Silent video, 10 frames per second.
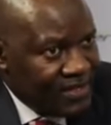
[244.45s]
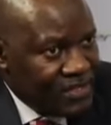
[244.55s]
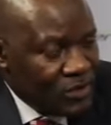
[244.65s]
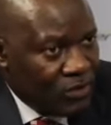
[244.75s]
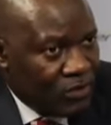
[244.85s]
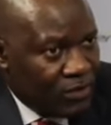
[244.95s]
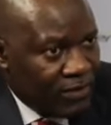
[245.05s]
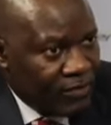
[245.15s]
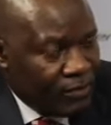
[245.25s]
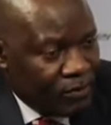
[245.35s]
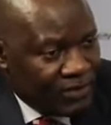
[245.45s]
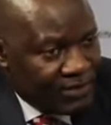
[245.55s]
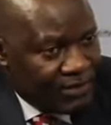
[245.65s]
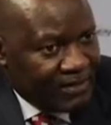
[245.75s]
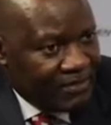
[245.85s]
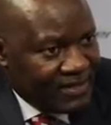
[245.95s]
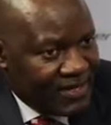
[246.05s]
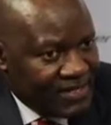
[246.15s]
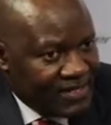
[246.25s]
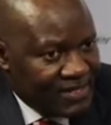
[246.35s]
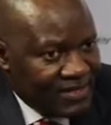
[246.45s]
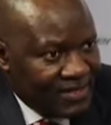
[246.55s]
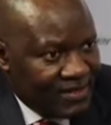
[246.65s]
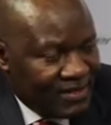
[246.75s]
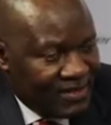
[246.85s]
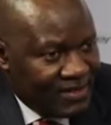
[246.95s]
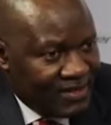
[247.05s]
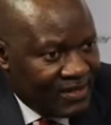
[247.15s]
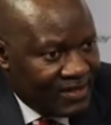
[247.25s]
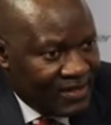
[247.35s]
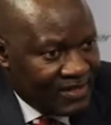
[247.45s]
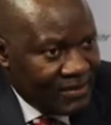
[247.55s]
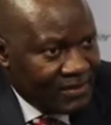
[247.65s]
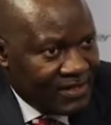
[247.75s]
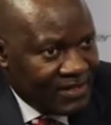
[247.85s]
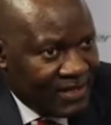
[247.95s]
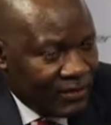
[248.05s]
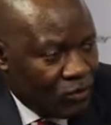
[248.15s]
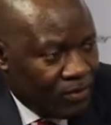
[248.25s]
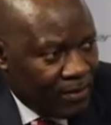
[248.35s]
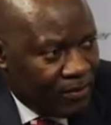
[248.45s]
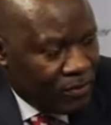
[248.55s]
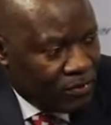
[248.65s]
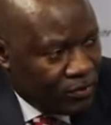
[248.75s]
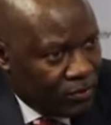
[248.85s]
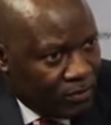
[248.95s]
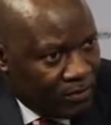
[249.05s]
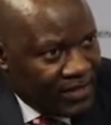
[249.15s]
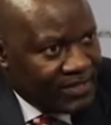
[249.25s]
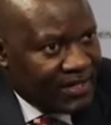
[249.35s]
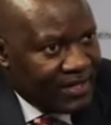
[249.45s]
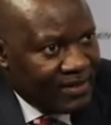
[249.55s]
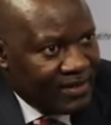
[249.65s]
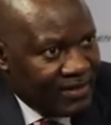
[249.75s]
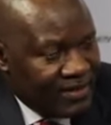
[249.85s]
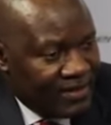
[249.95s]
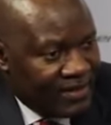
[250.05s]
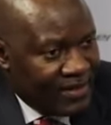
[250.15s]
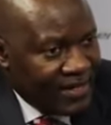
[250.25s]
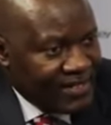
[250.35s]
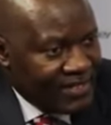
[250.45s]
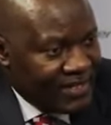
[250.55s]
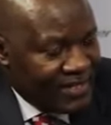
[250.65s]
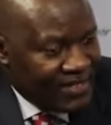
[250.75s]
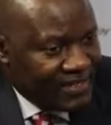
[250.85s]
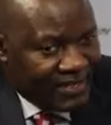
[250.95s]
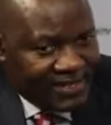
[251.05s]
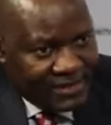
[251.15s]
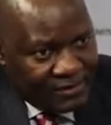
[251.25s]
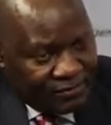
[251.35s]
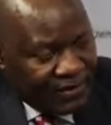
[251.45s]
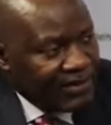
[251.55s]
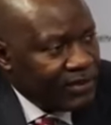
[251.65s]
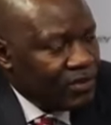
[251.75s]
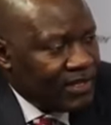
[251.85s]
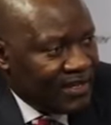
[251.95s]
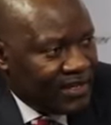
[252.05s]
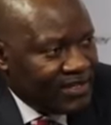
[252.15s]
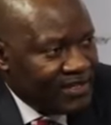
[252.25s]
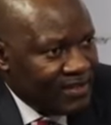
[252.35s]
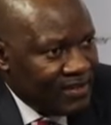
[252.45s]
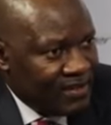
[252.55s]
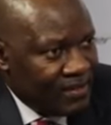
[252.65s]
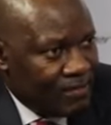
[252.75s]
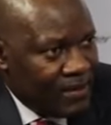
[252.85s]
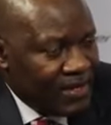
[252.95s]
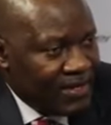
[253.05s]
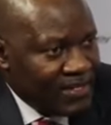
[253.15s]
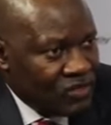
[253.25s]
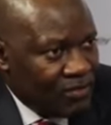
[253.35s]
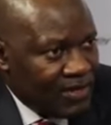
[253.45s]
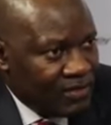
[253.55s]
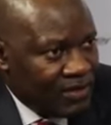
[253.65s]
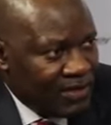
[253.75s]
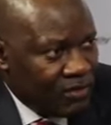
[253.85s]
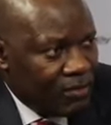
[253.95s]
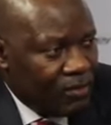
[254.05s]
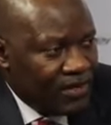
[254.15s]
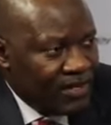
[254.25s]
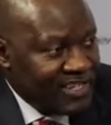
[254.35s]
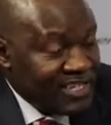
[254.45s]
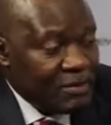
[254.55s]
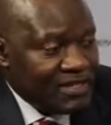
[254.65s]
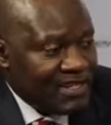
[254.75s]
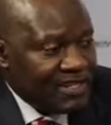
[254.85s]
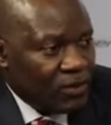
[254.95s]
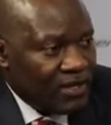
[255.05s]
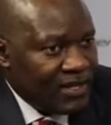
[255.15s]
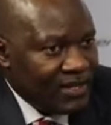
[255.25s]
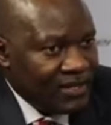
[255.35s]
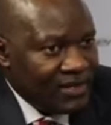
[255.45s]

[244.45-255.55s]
So if you put smart meters, the assumption is that we'll be able to measure excess energy that is fed into the grid by customers with renewable energy, especially solar.